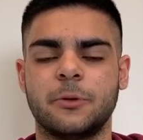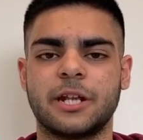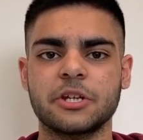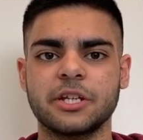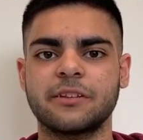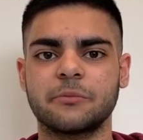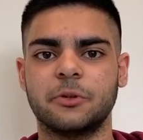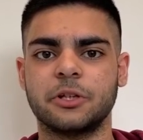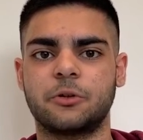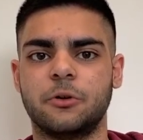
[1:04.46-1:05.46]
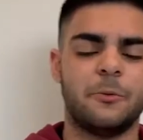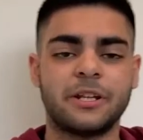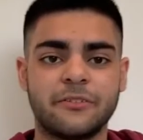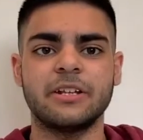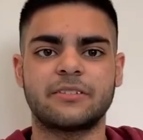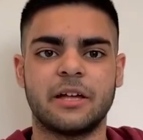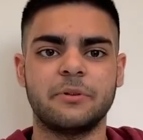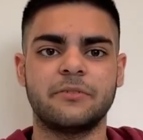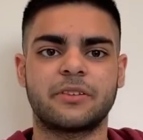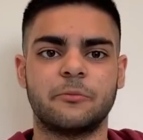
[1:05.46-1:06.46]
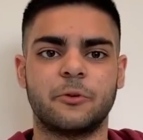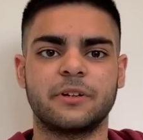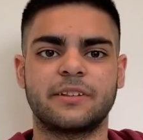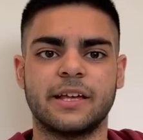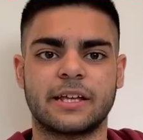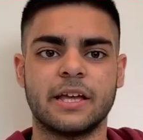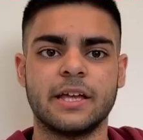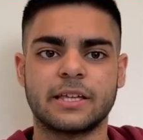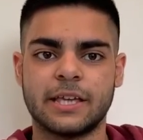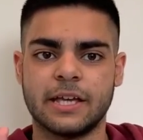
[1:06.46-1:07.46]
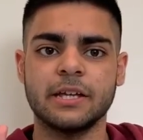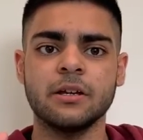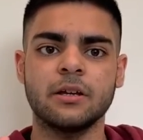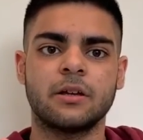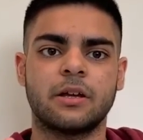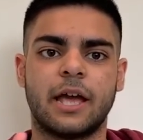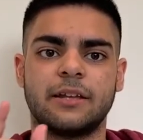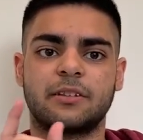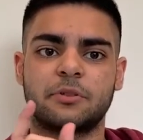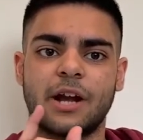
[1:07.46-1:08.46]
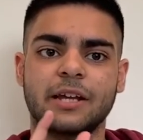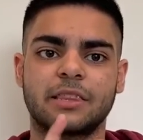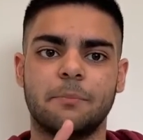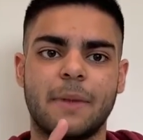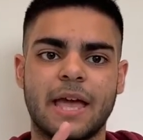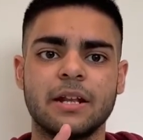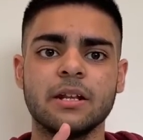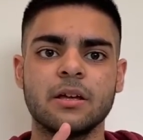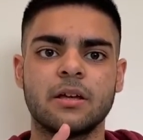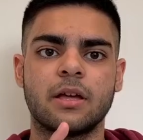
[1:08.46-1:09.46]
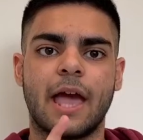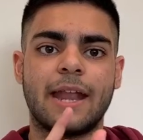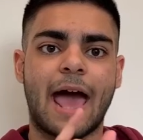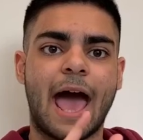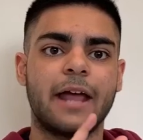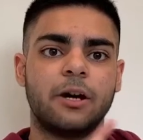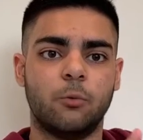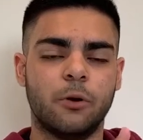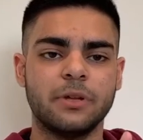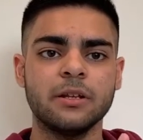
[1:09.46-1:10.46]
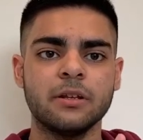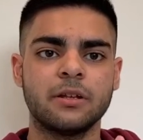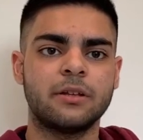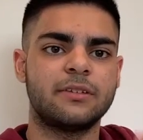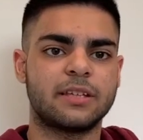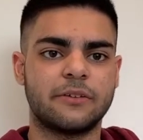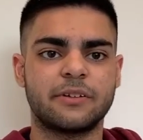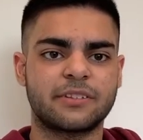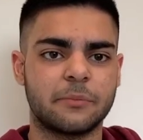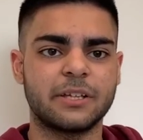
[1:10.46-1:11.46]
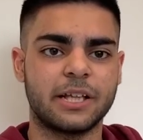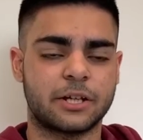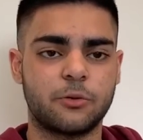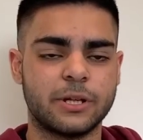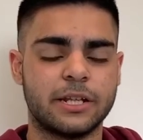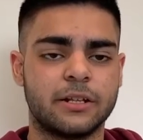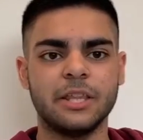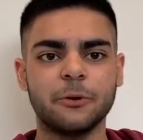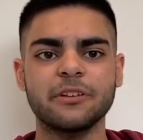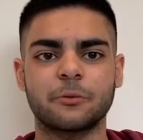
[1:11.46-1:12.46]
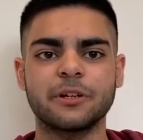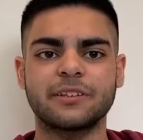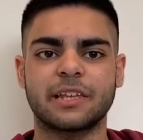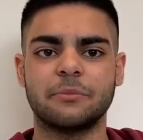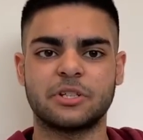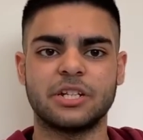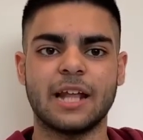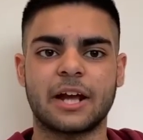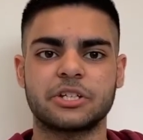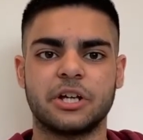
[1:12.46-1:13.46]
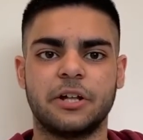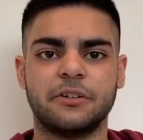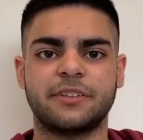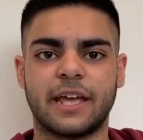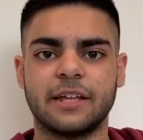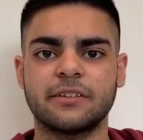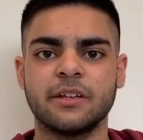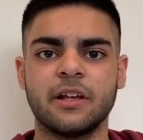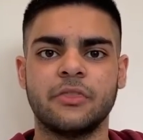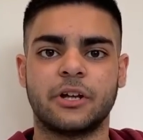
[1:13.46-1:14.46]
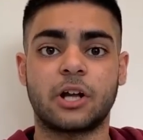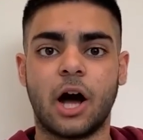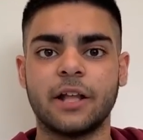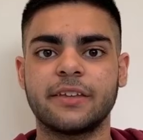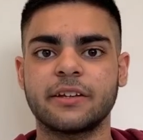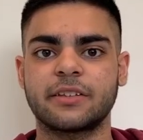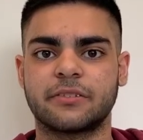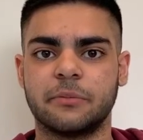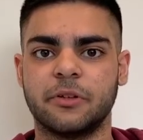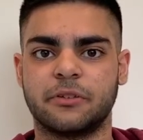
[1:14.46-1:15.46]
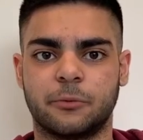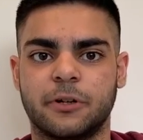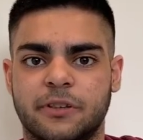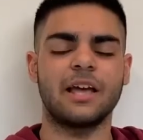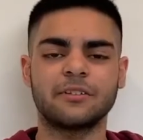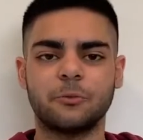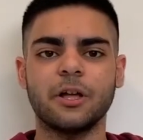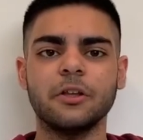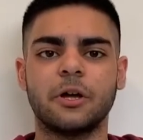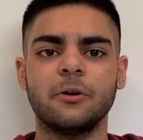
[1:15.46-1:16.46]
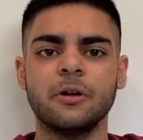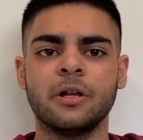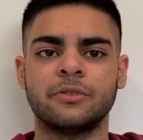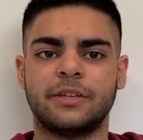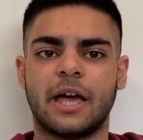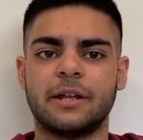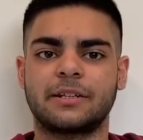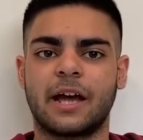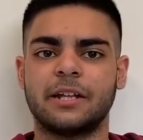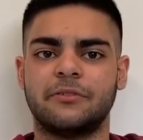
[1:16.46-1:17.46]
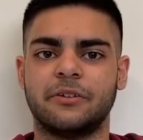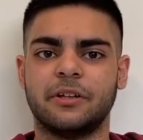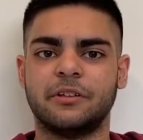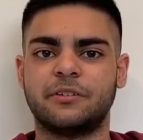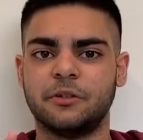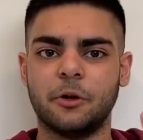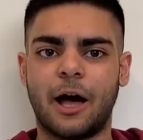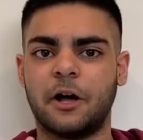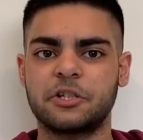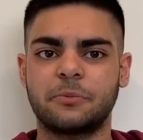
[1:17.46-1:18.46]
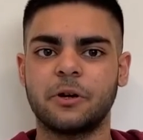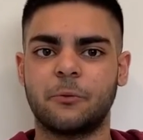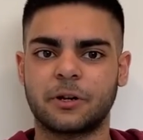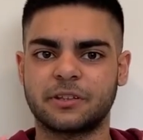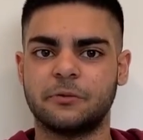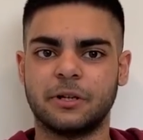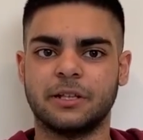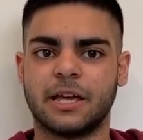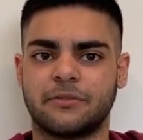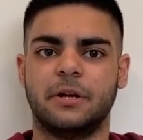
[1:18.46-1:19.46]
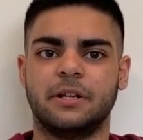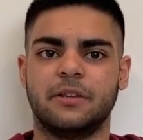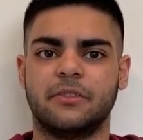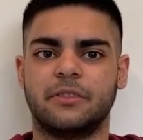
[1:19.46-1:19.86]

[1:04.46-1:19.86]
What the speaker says: we can actually get some really cool results. An example of some words like king, and subtract the man and add a woman to give us something like queen. And the way this works is that the machine actually understands the context of some of those words. As in, we all know that that kind of pseudo-algebra works in real life, but